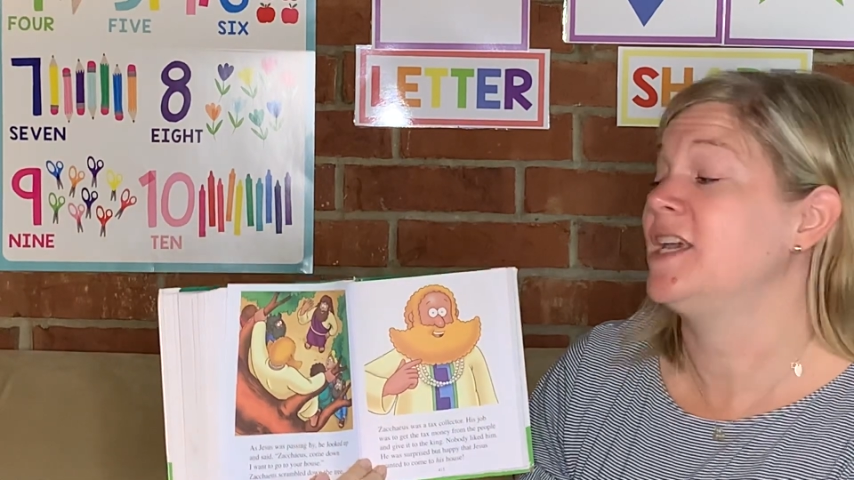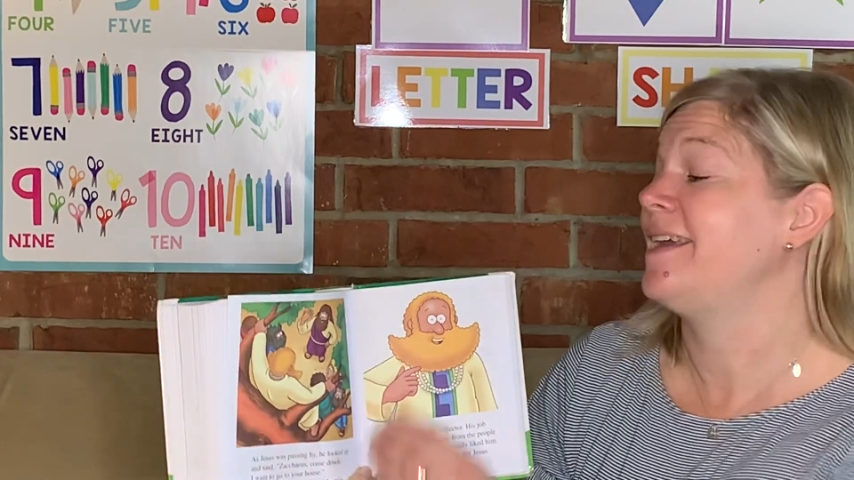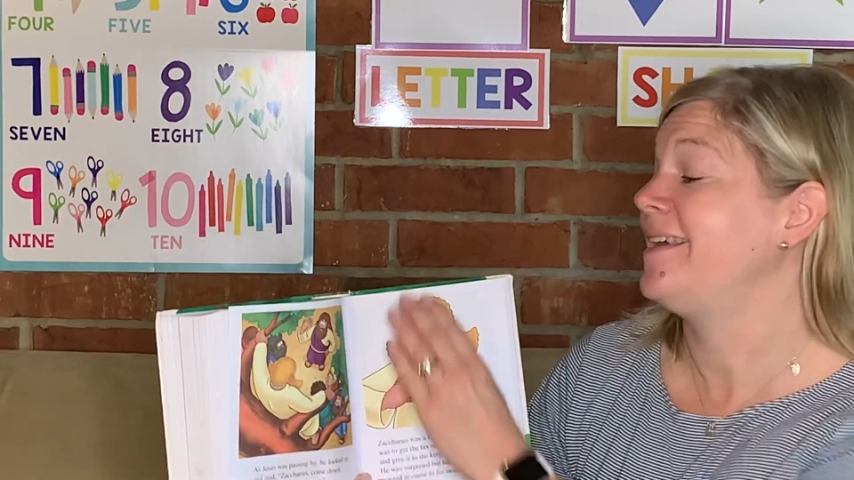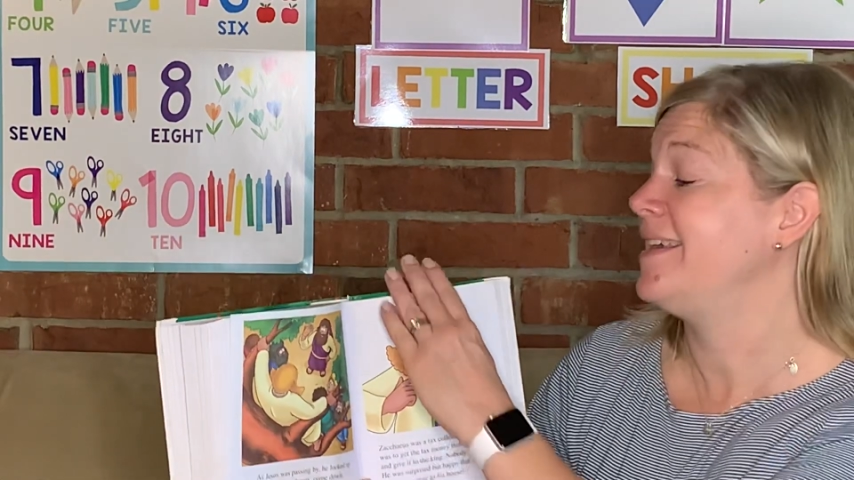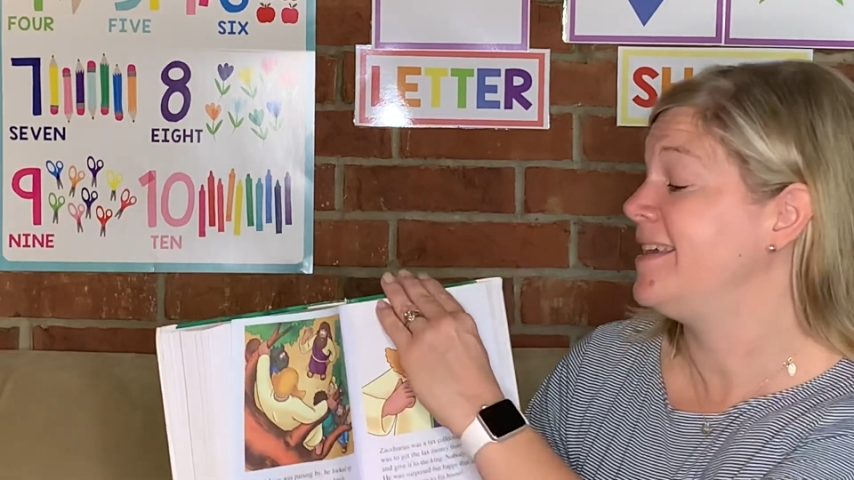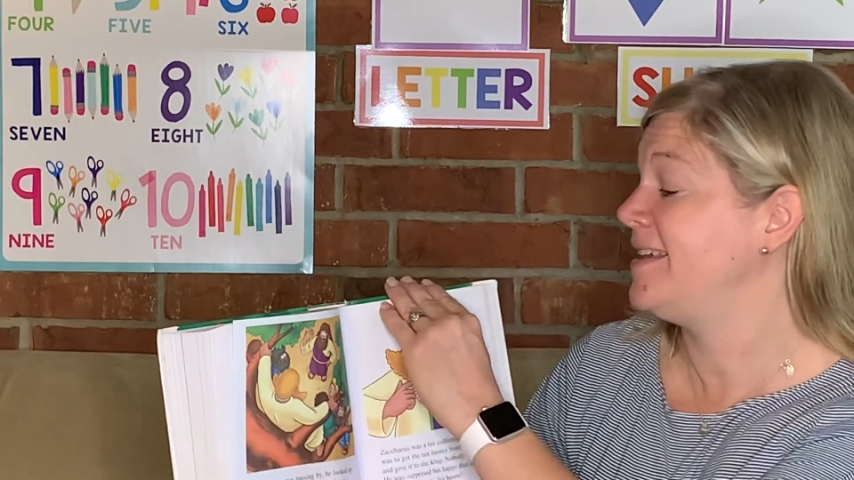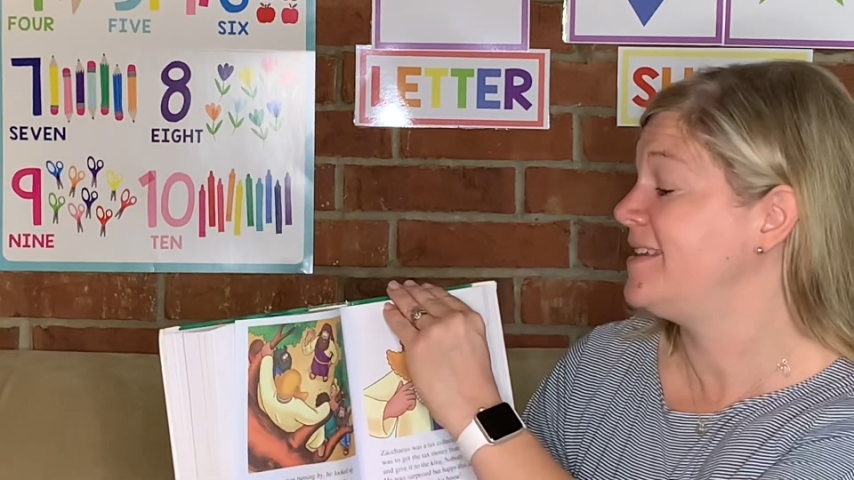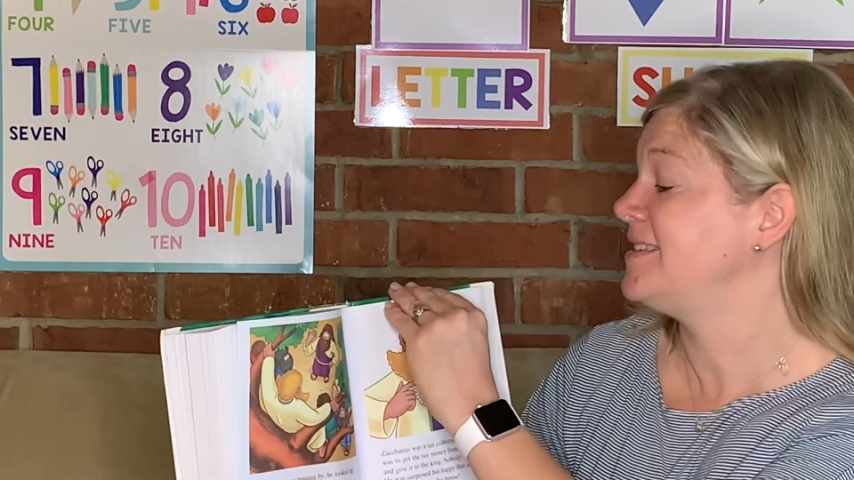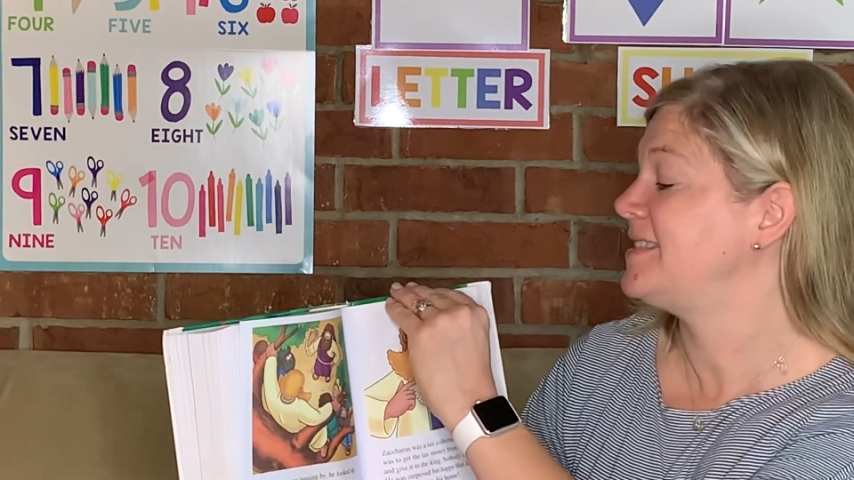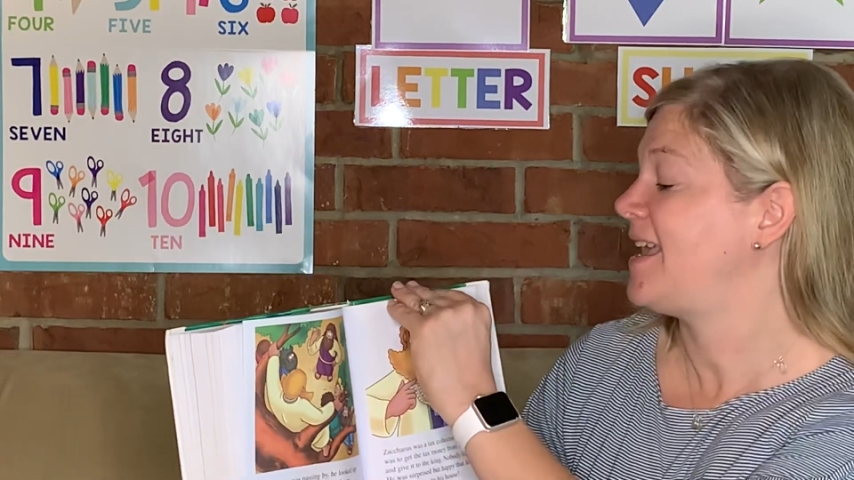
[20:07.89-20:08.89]

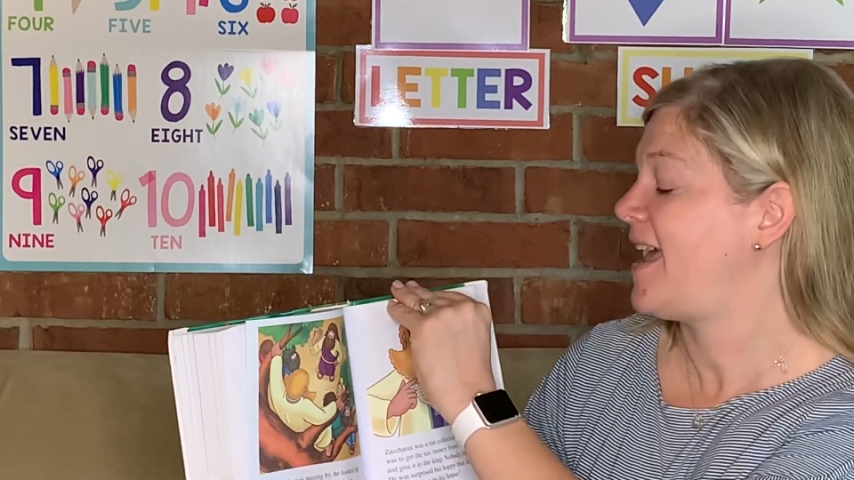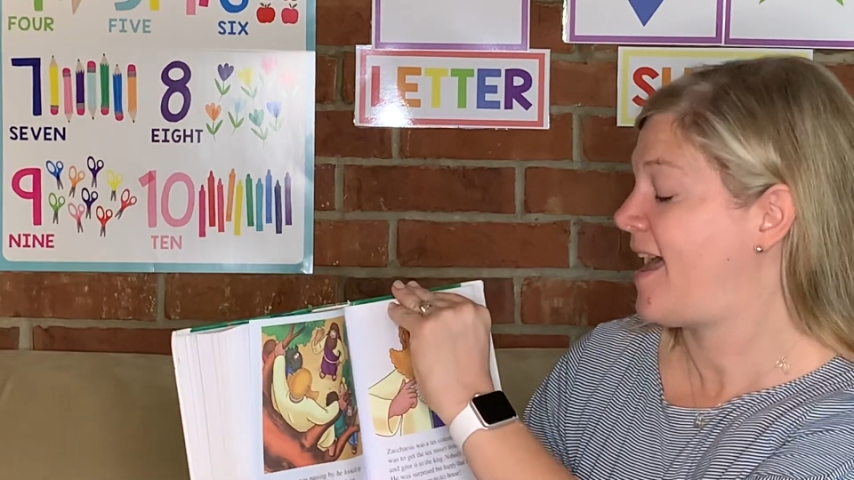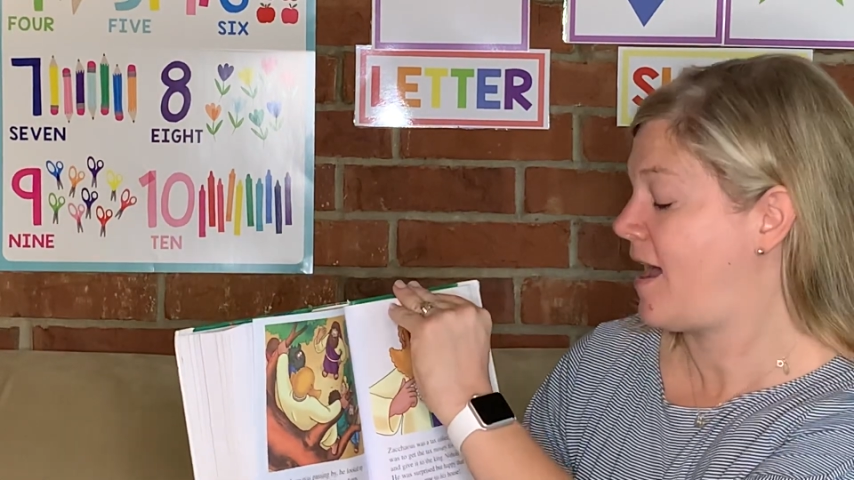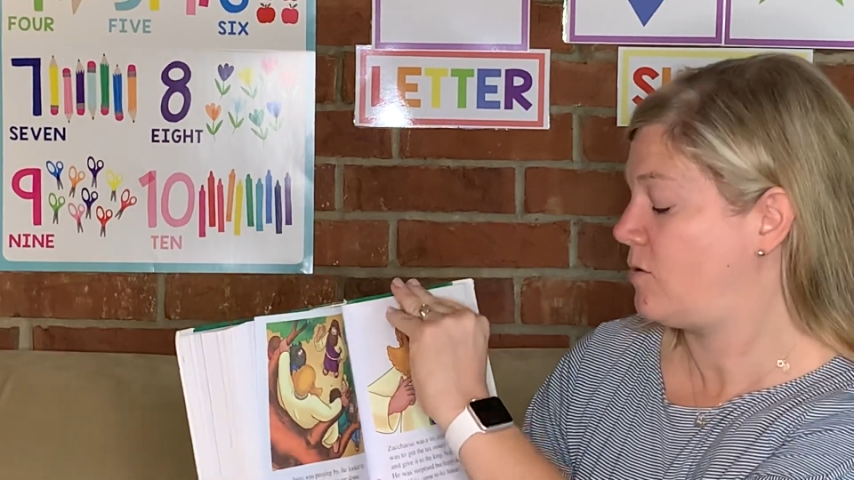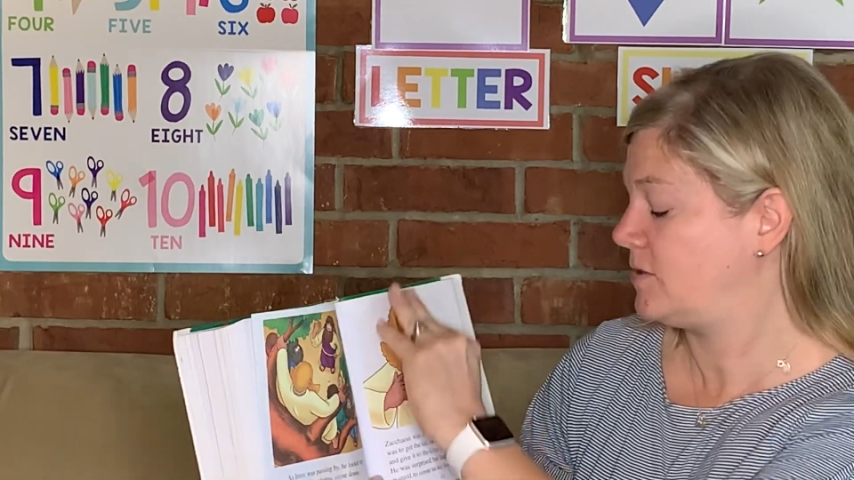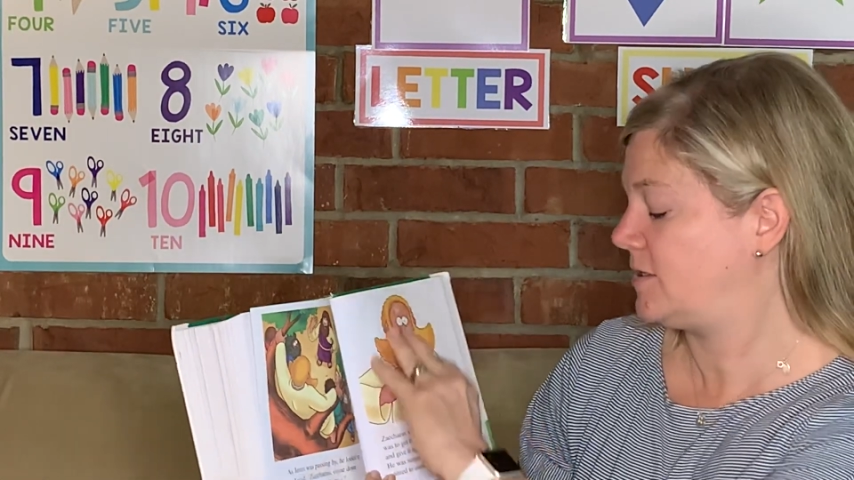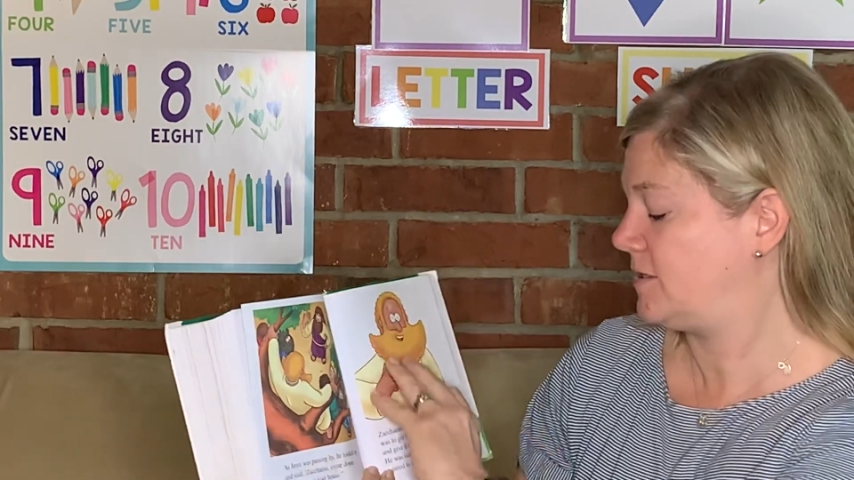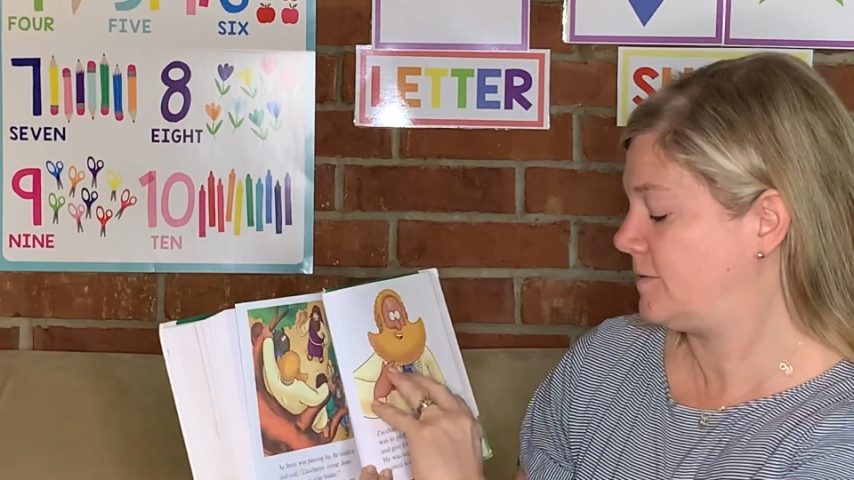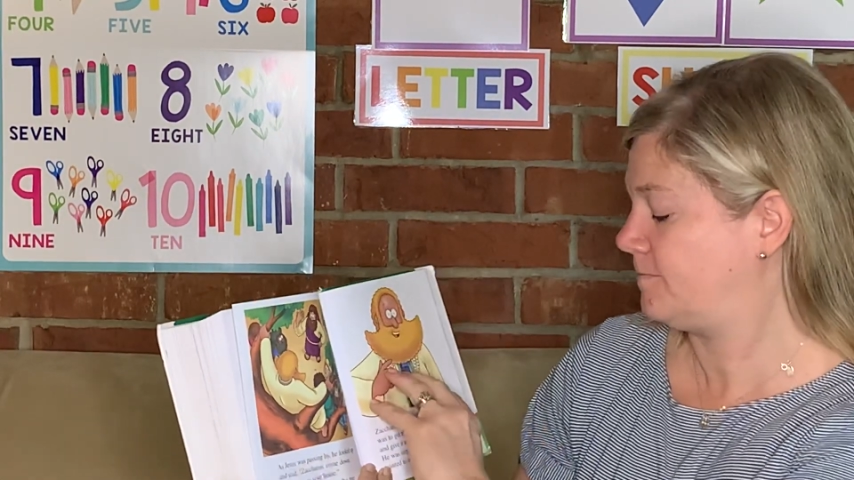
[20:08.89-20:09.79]
his house.